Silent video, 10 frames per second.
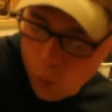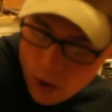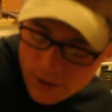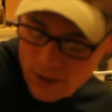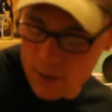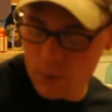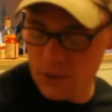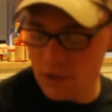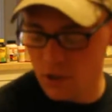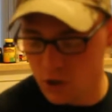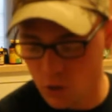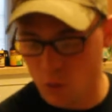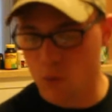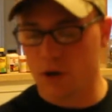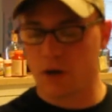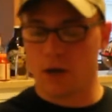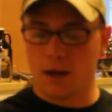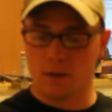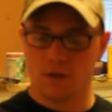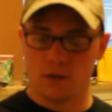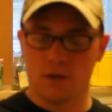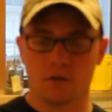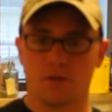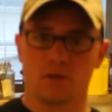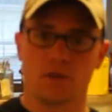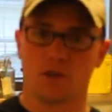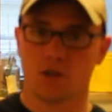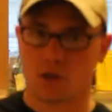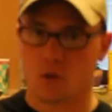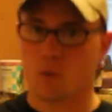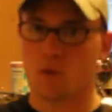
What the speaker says: what type of dish or what continental dish or